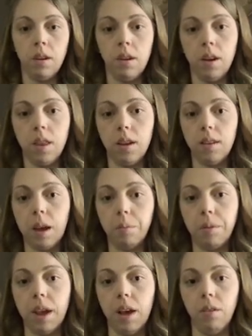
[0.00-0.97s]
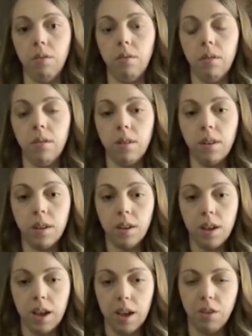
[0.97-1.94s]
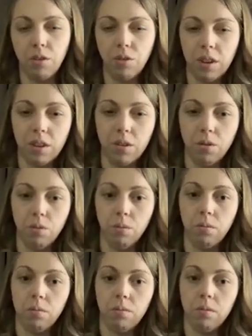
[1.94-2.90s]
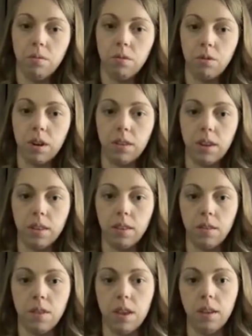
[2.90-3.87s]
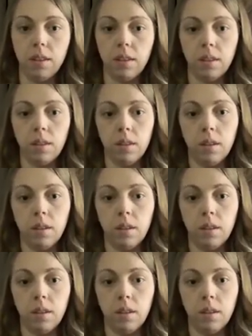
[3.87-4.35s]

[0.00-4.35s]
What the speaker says: and then tap down. I usually do 3 sets of this.